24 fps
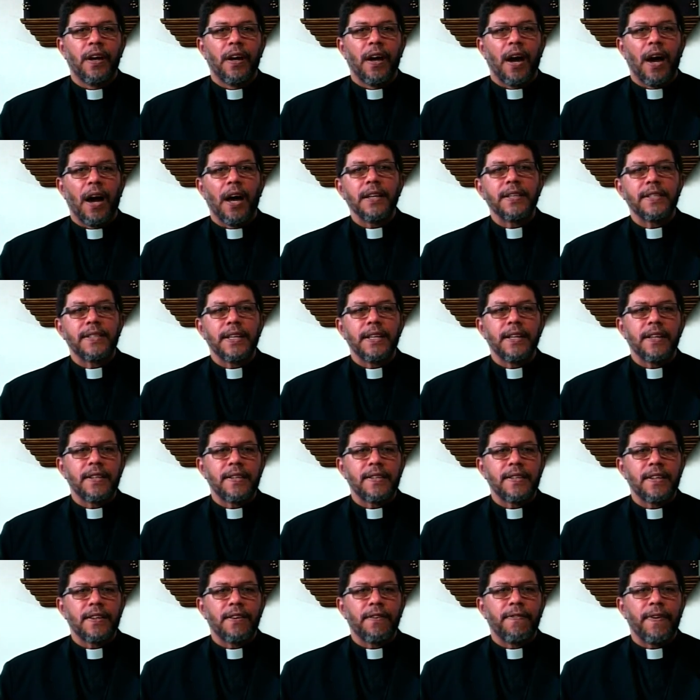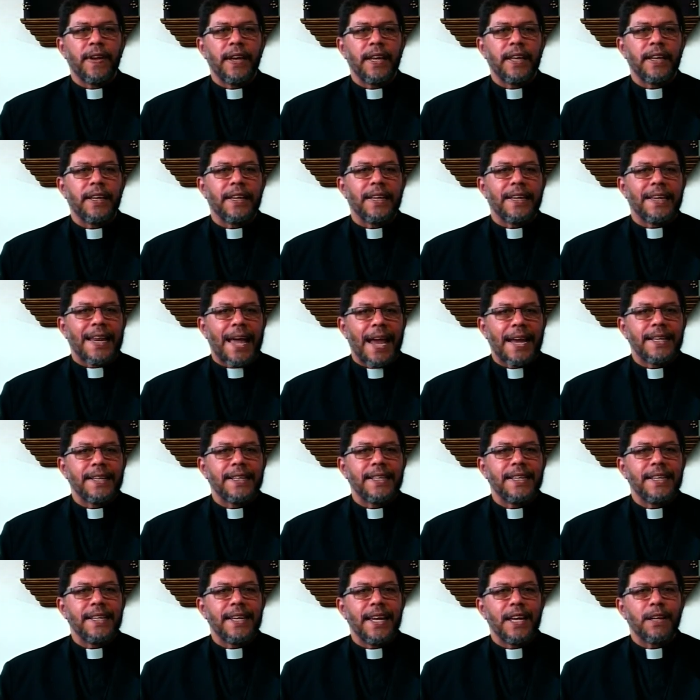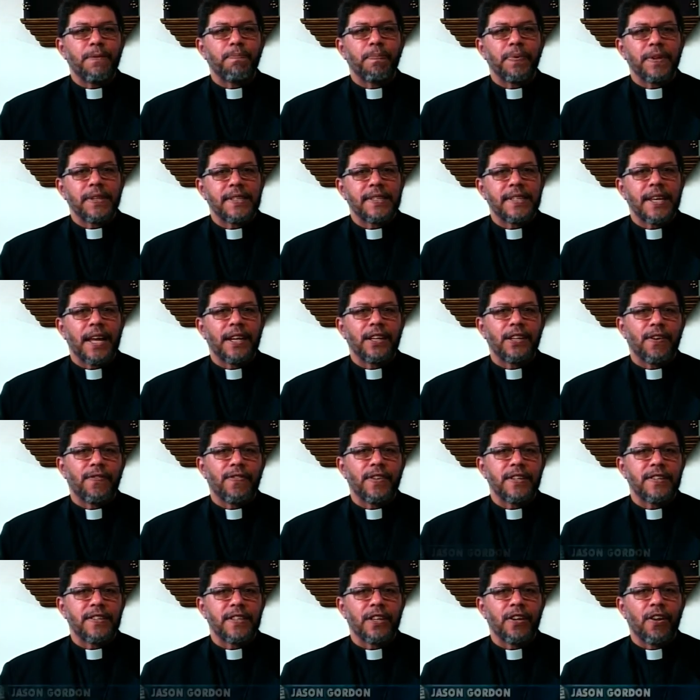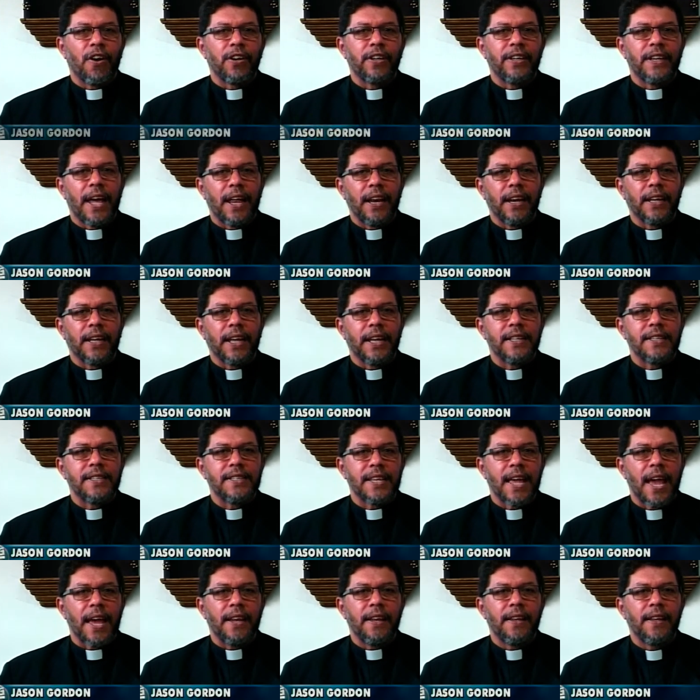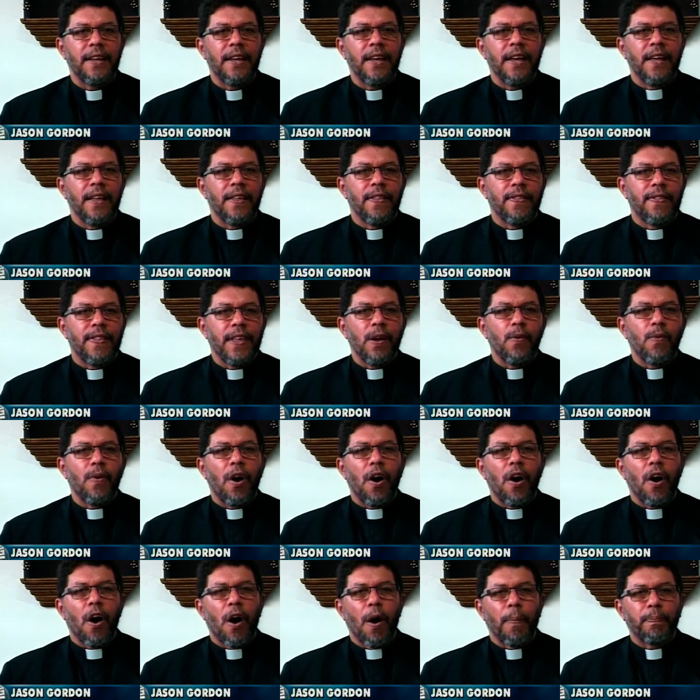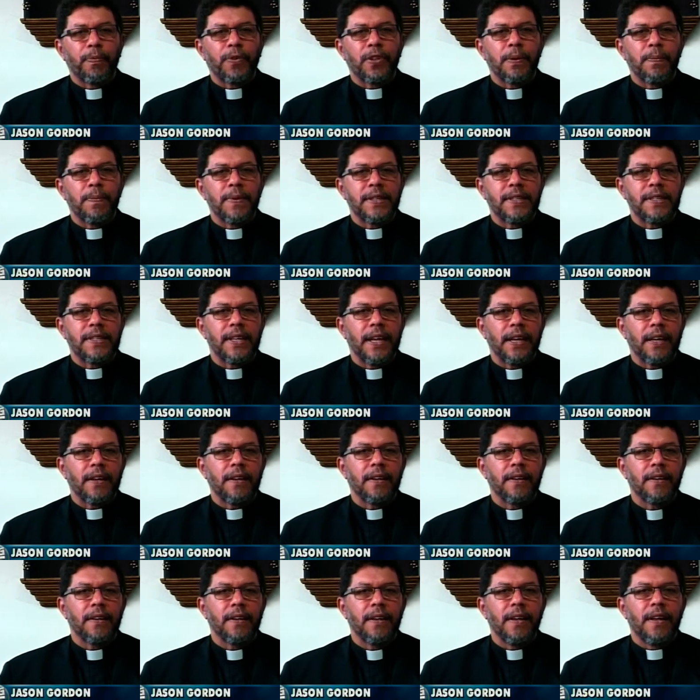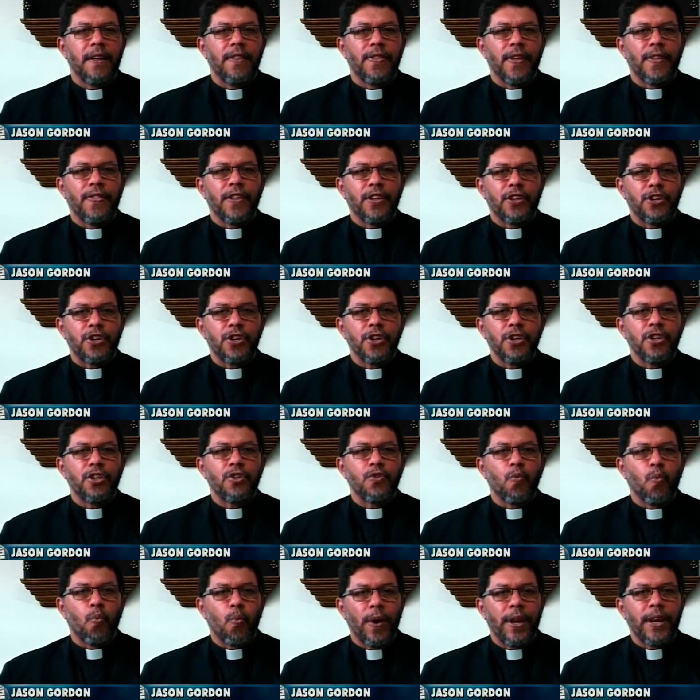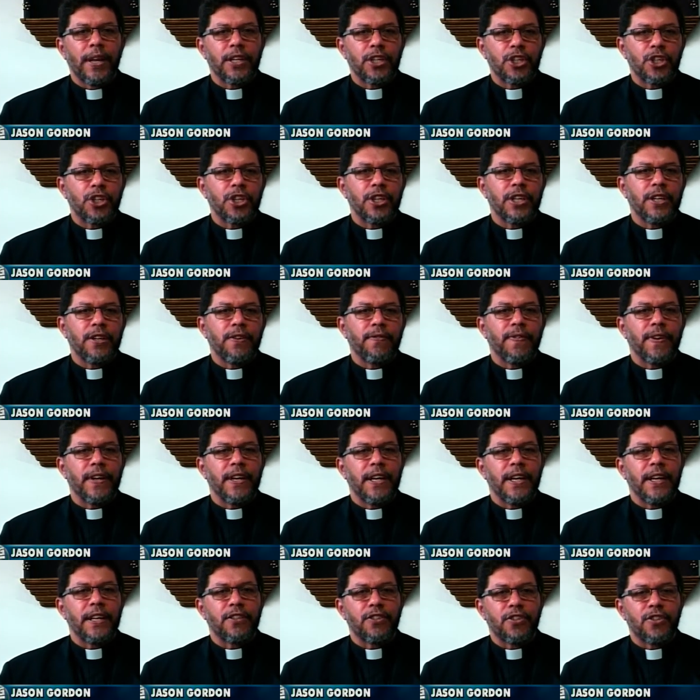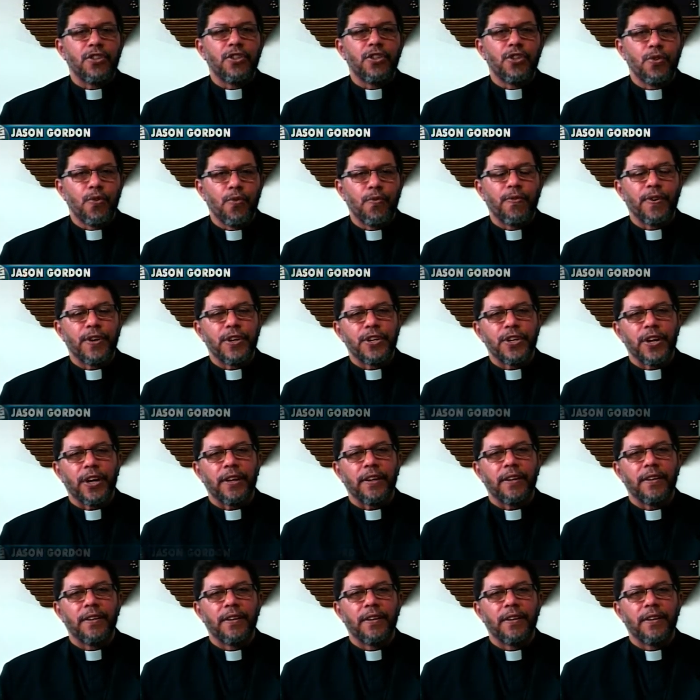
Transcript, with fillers: Asked in a survey, 98% of the Synod delegates said they were optimistic that the church will achieve its new vision.